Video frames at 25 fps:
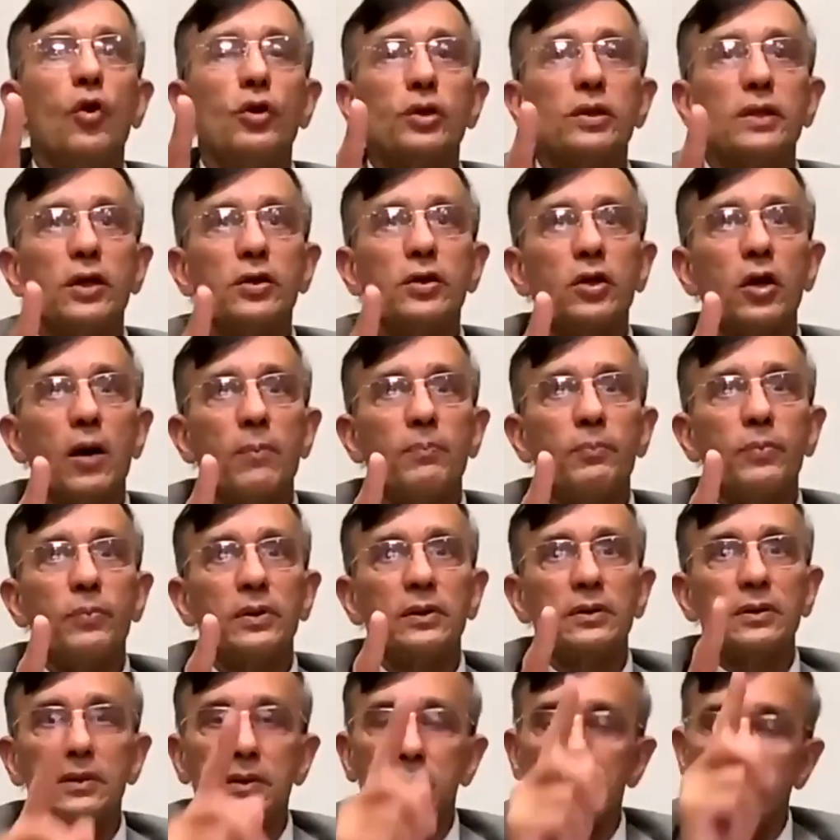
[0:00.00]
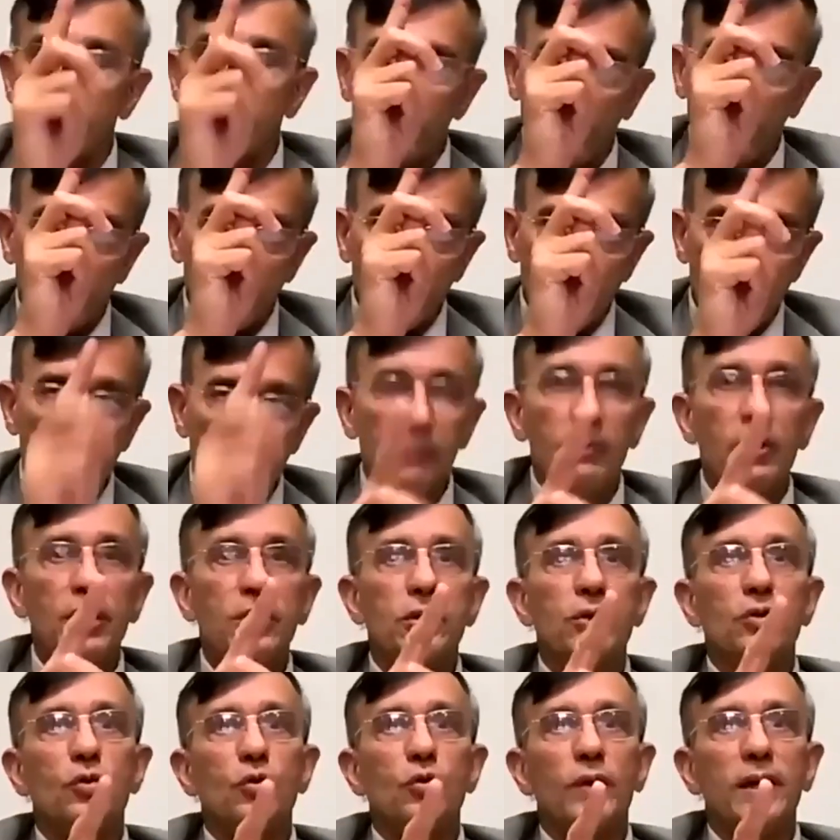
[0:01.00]
Go to the top. You are
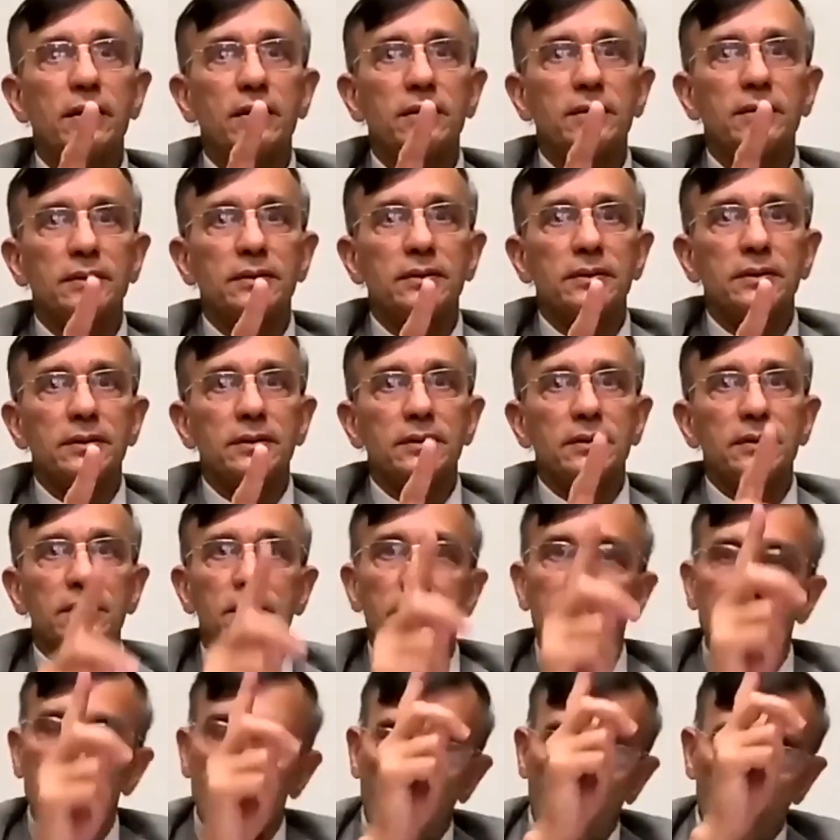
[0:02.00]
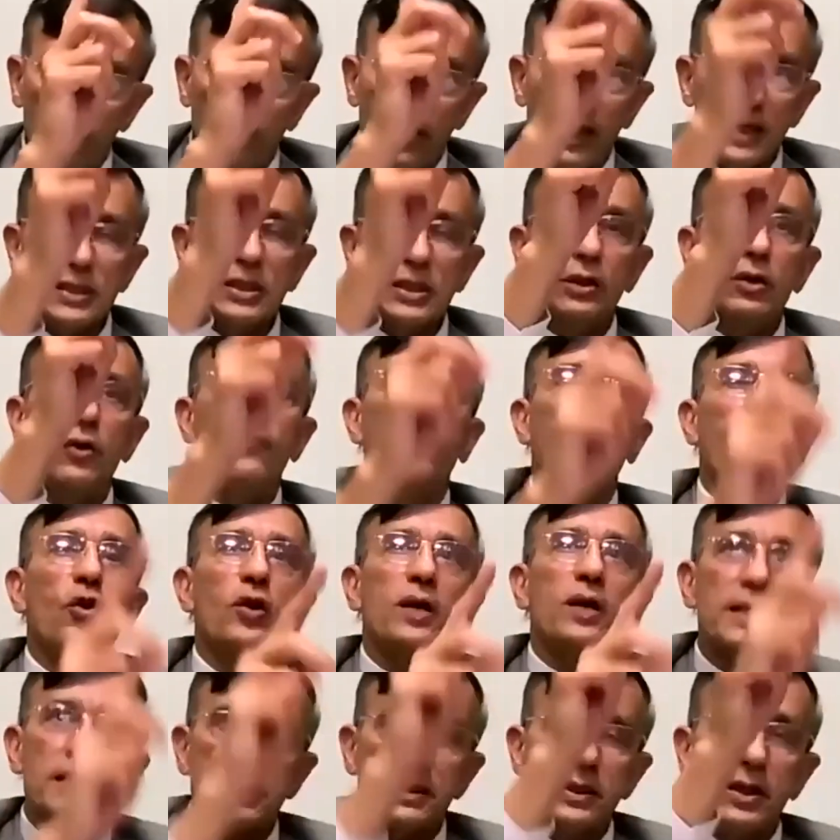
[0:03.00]
able to do it. Always, you know,
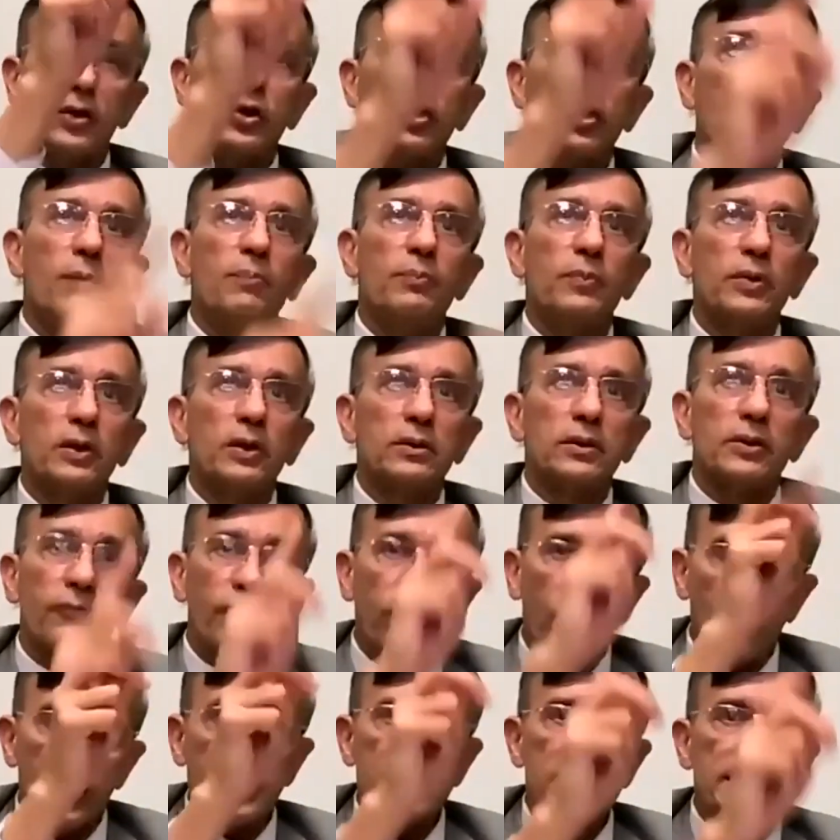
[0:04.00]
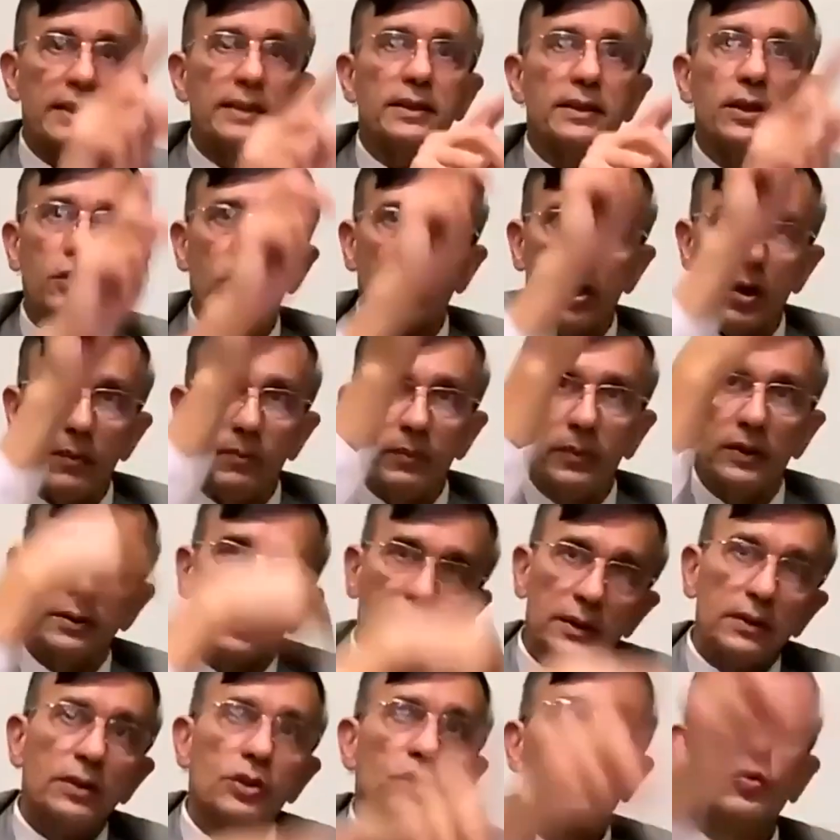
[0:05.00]
focus the top. Focus at the
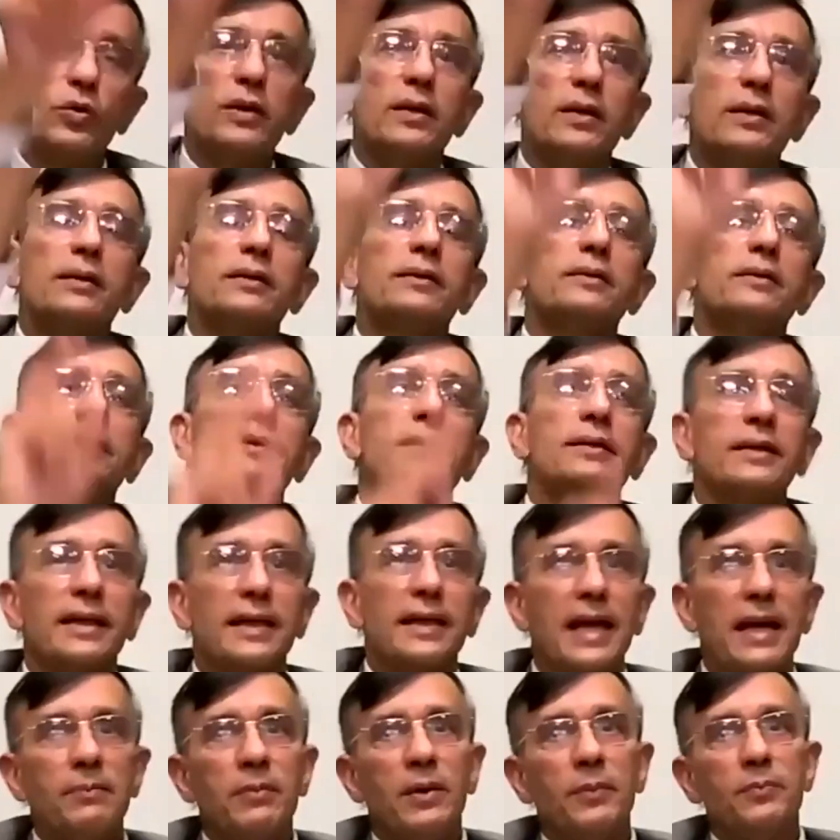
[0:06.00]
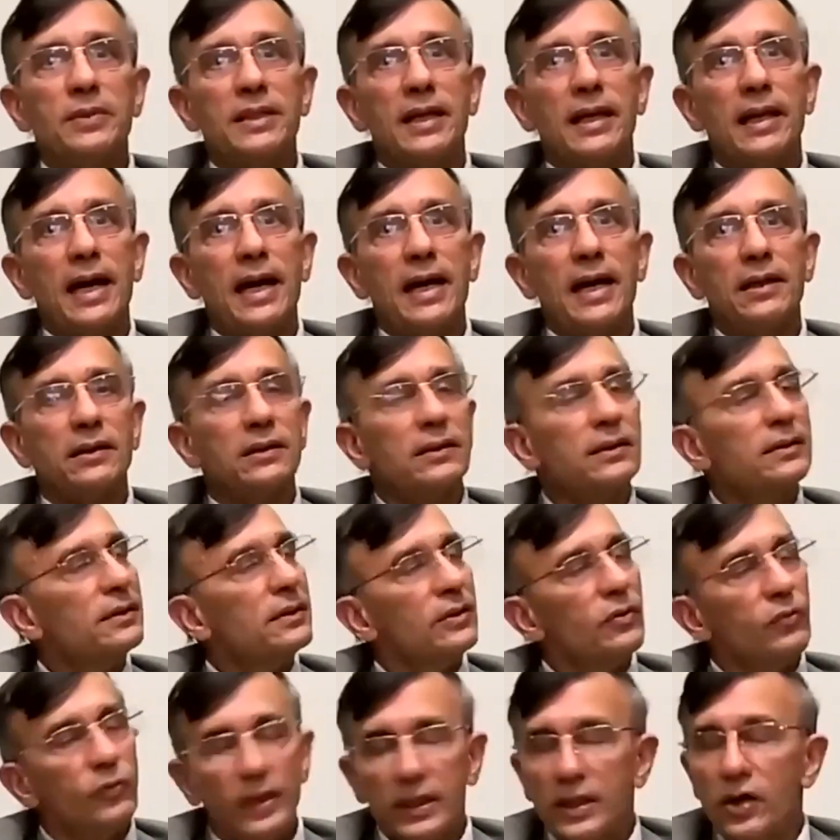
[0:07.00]
top. You will climb up the
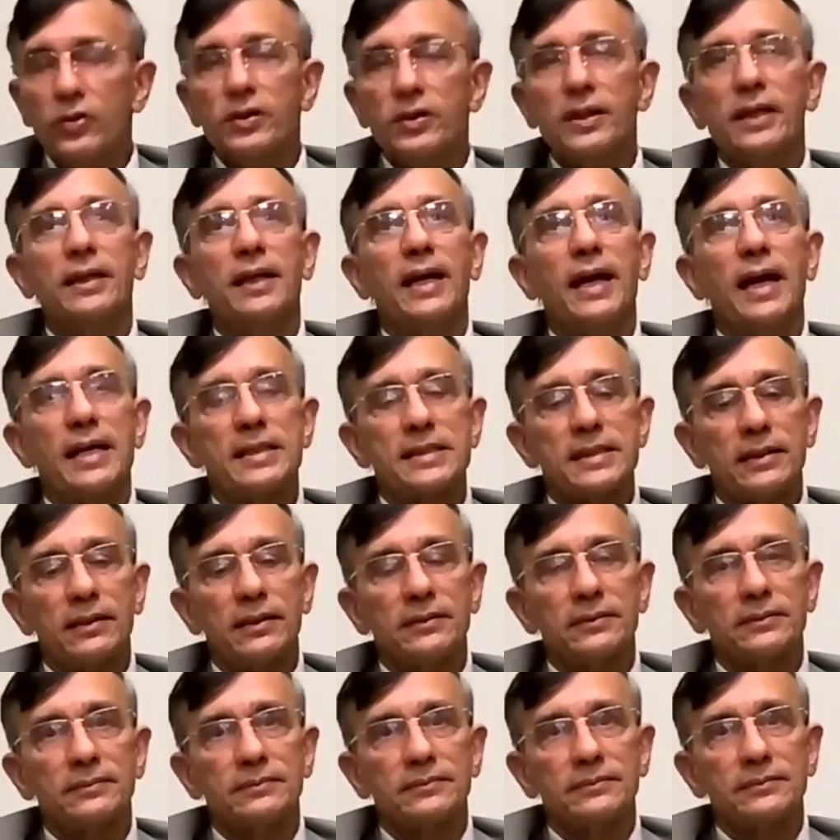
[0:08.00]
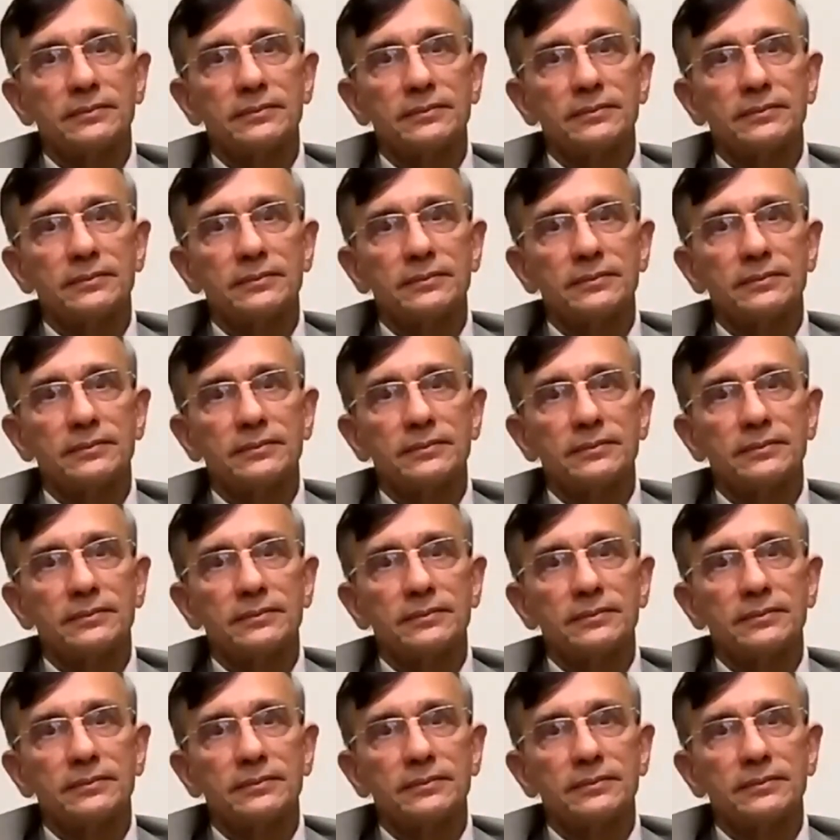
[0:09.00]
ladder without any hassle.